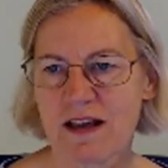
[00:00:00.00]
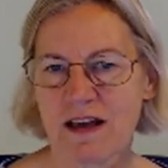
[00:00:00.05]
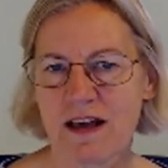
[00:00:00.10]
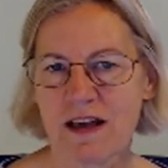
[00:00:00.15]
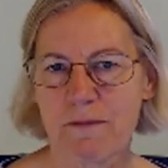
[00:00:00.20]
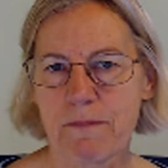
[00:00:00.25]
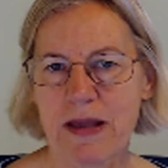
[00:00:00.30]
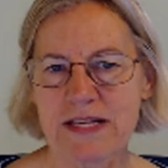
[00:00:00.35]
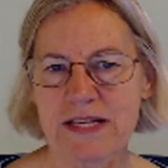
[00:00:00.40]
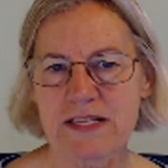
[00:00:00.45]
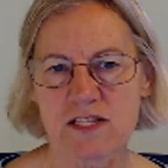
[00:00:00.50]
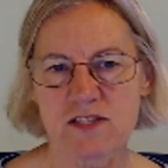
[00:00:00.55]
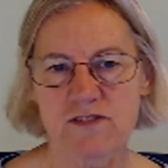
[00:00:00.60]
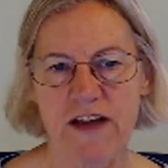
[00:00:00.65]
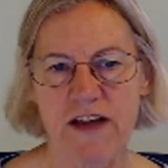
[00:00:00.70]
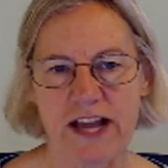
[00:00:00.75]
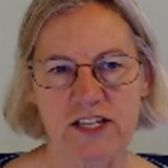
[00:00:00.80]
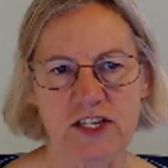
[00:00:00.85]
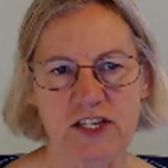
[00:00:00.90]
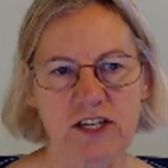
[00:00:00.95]
basis
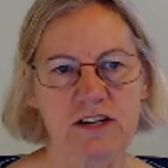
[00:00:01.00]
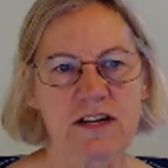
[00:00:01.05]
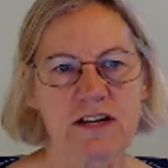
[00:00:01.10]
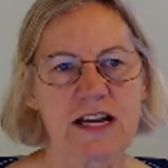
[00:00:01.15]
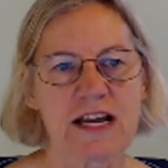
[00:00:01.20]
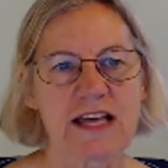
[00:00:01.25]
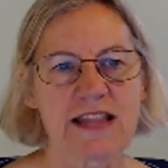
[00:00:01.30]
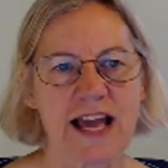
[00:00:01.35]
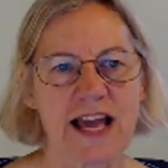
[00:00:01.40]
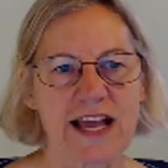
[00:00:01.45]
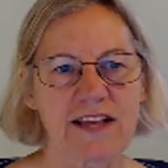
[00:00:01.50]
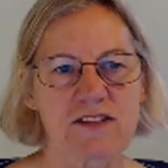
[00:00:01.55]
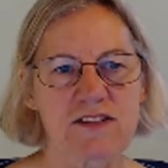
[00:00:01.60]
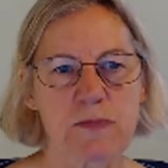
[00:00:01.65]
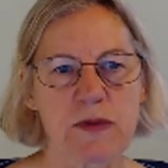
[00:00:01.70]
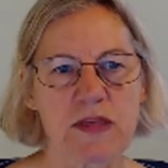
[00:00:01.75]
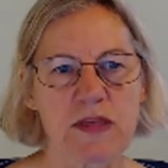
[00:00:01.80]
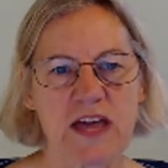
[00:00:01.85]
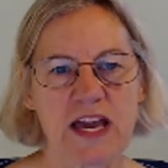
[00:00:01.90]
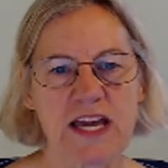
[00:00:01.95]
vector. That gives me
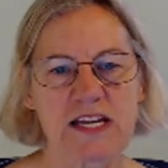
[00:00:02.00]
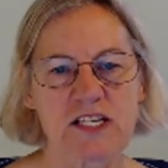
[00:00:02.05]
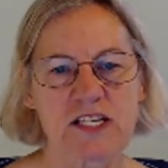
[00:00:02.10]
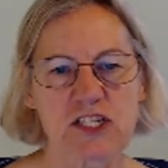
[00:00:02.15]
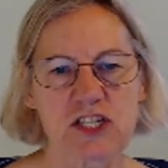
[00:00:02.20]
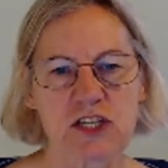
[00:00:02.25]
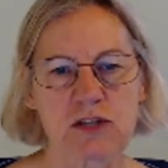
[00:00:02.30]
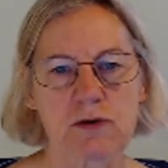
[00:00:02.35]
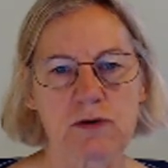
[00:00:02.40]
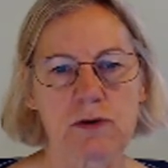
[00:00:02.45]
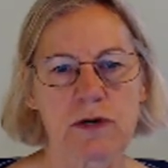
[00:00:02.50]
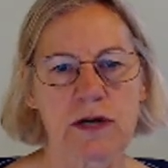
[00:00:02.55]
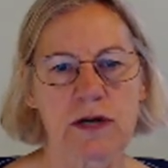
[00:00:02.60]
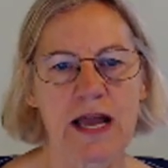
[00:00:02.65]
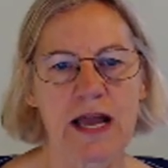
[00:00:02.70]
theta 2,